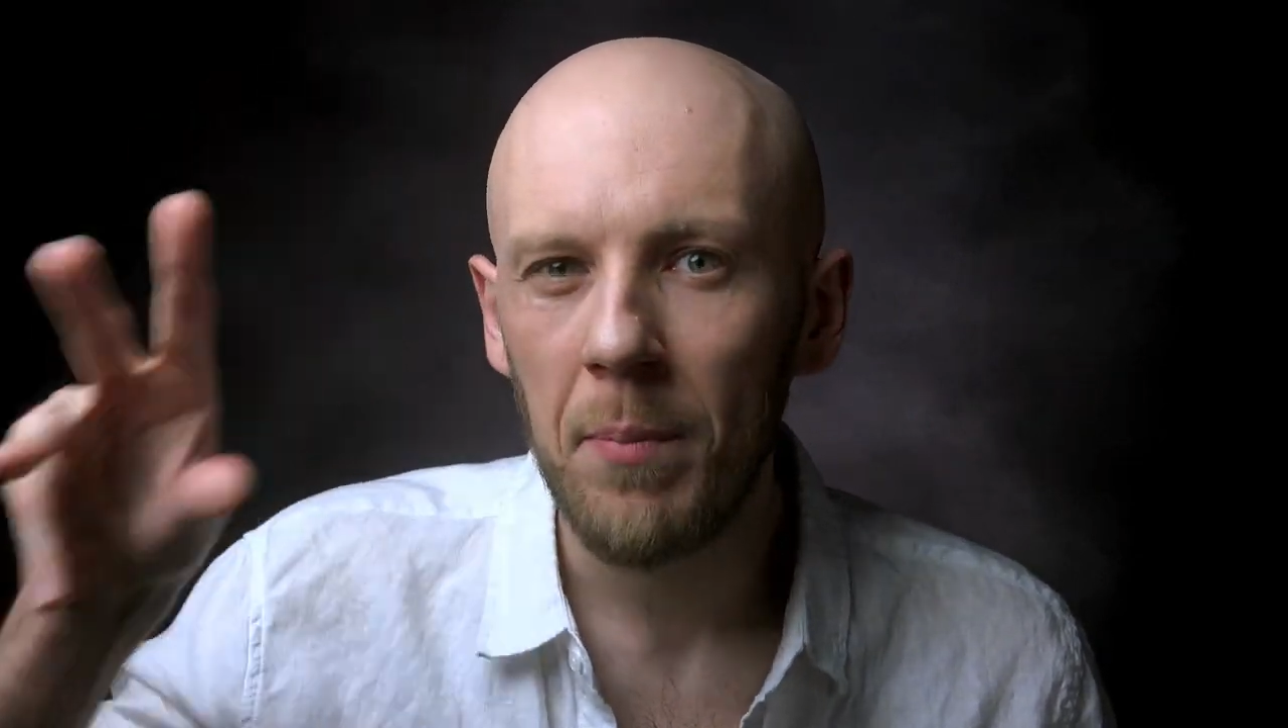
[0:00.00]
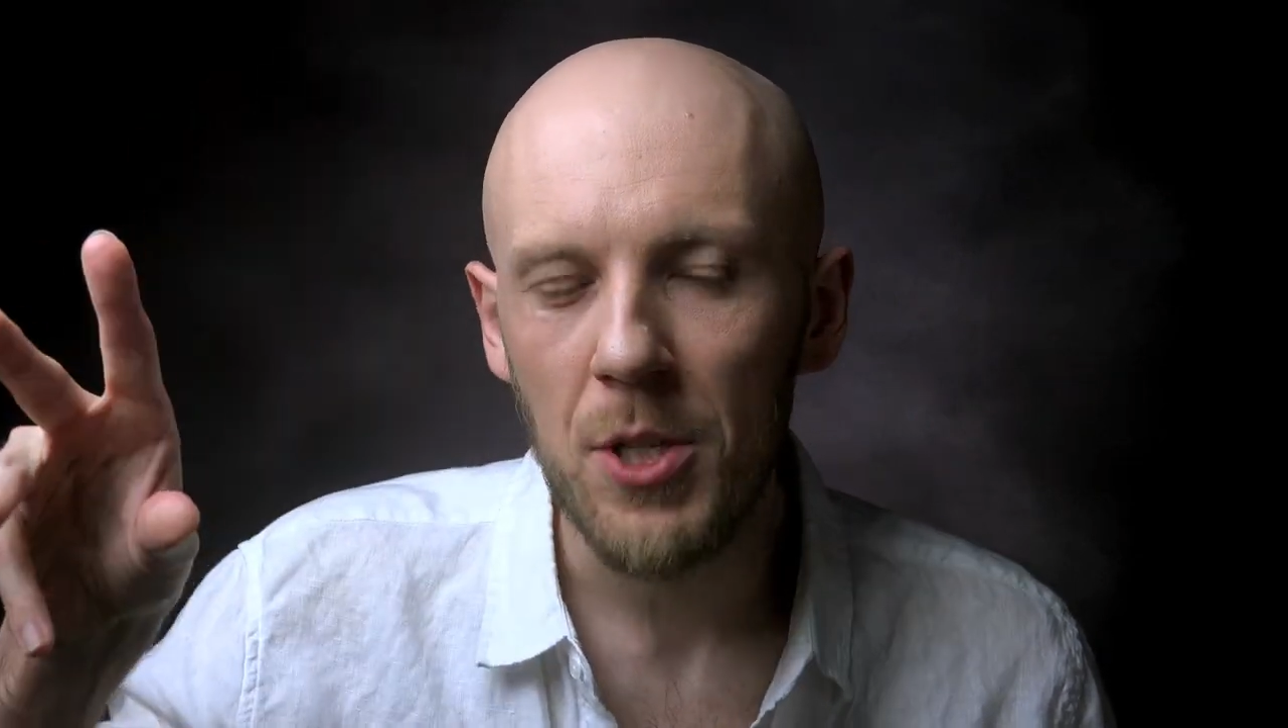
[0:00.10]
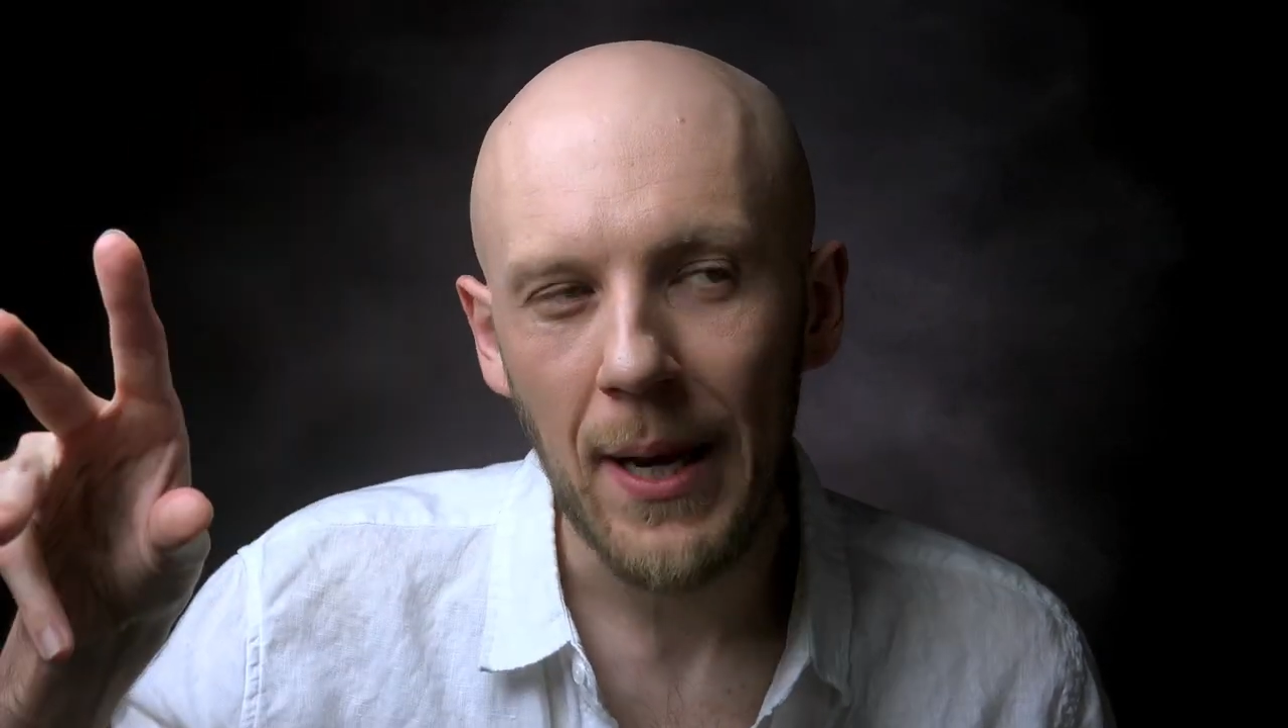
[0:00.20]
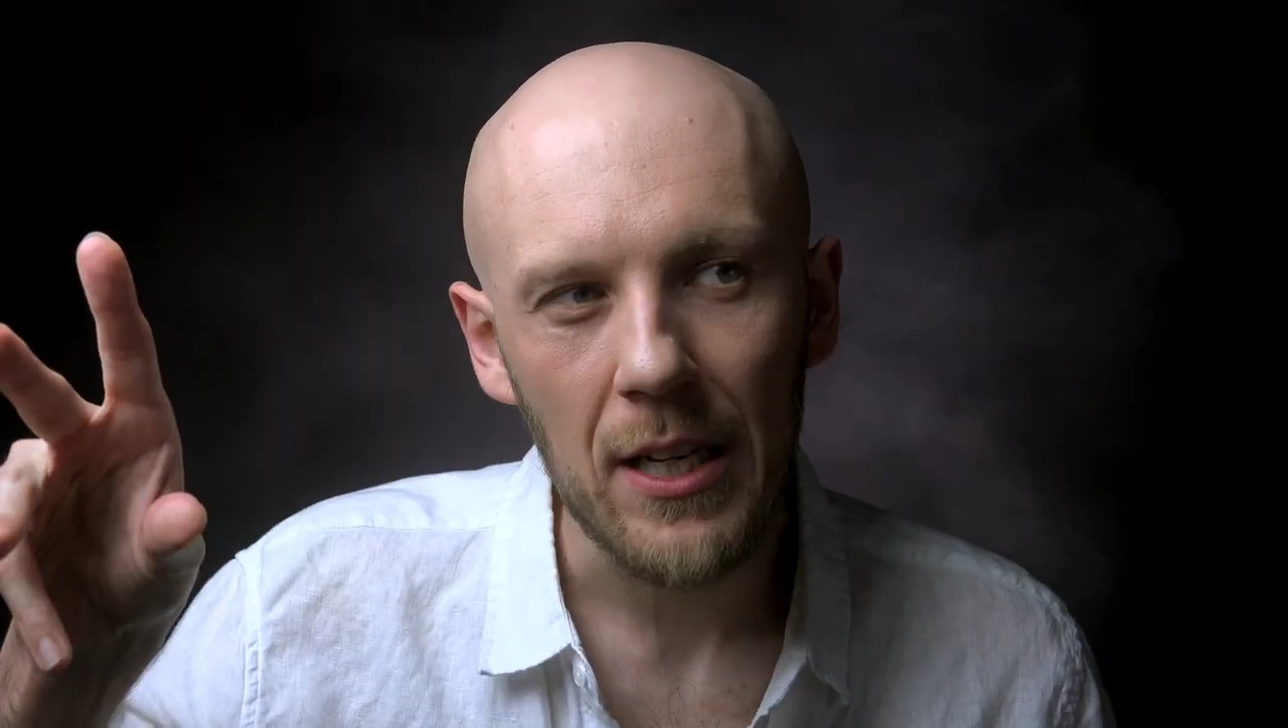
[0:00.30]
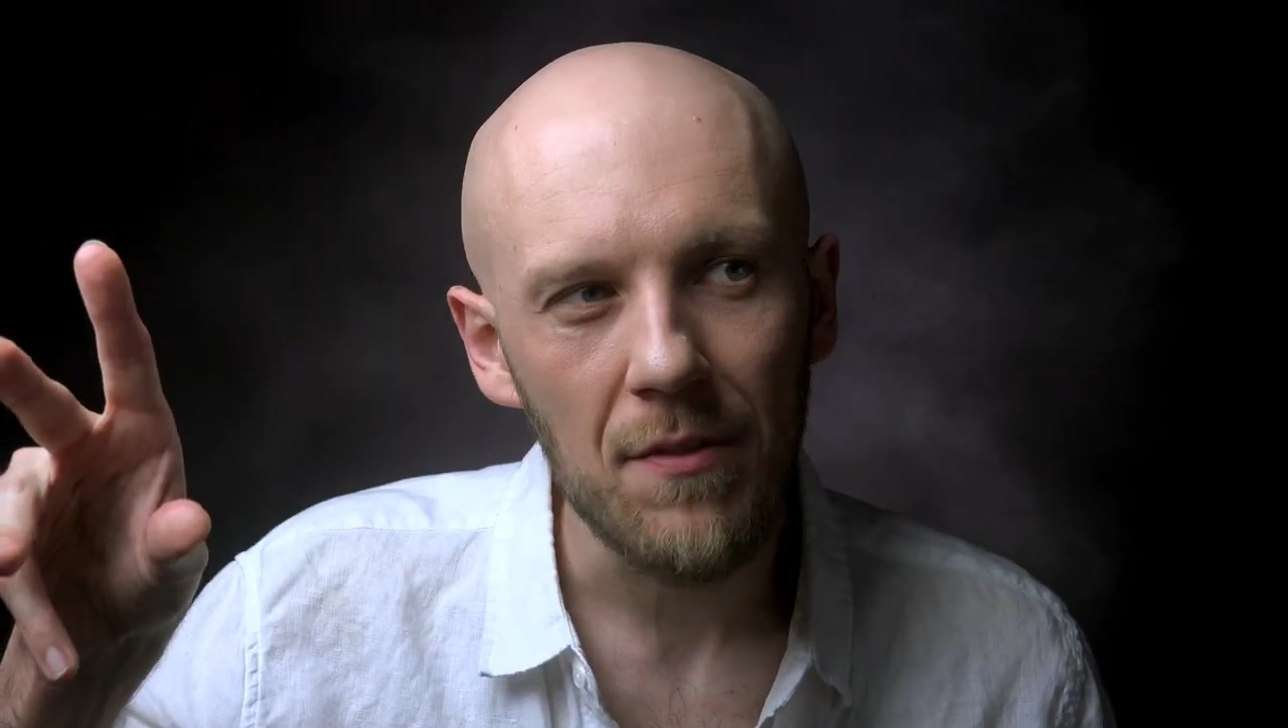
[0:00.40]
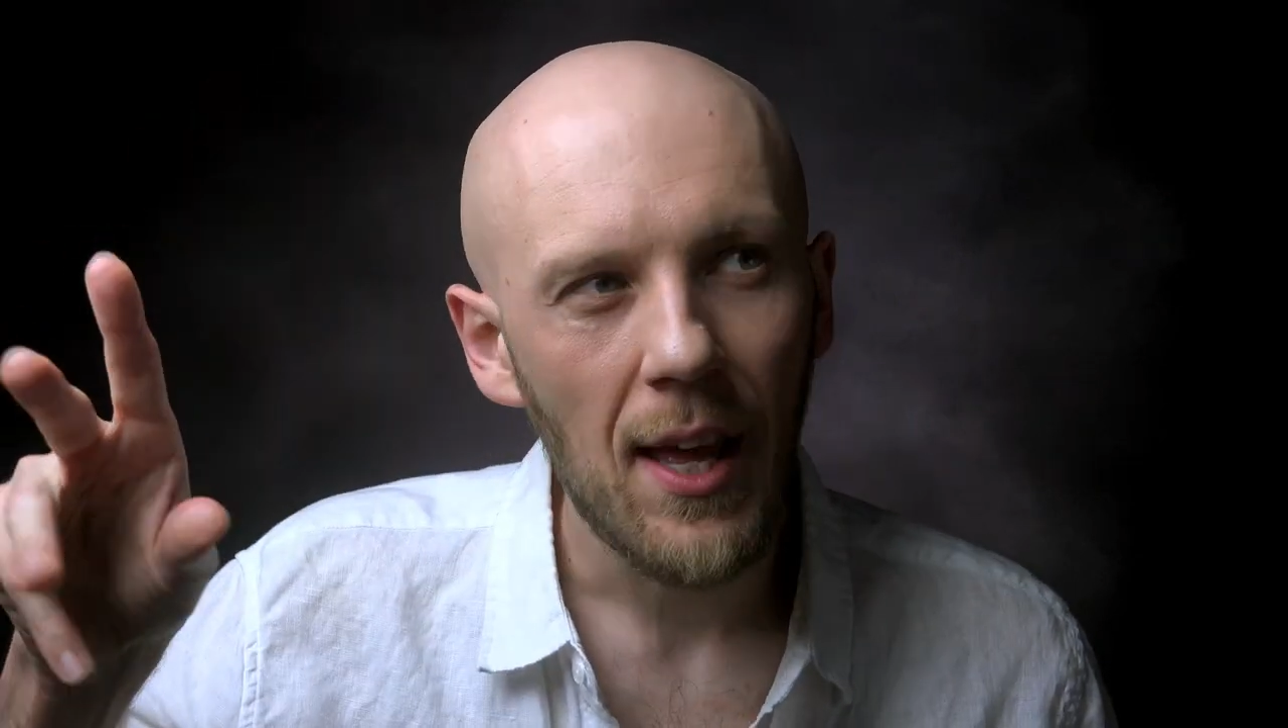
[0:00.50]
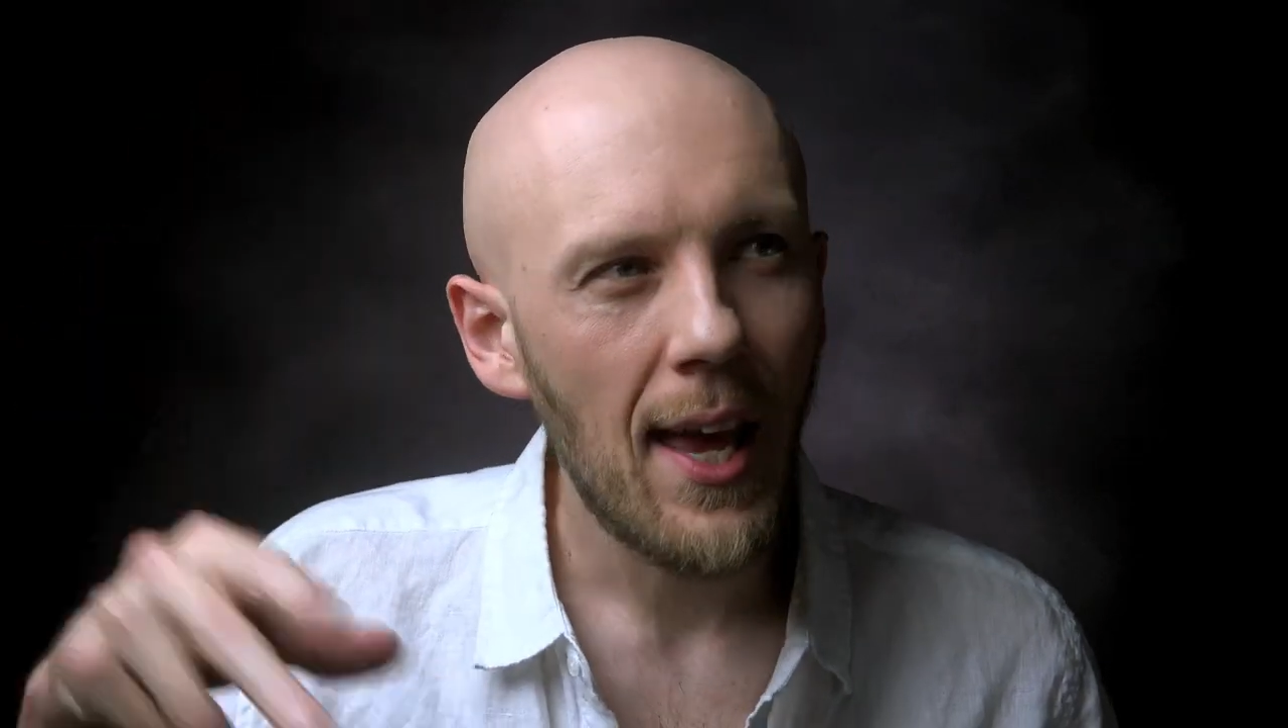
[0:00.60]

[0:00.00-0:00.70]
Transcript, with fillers: perspective.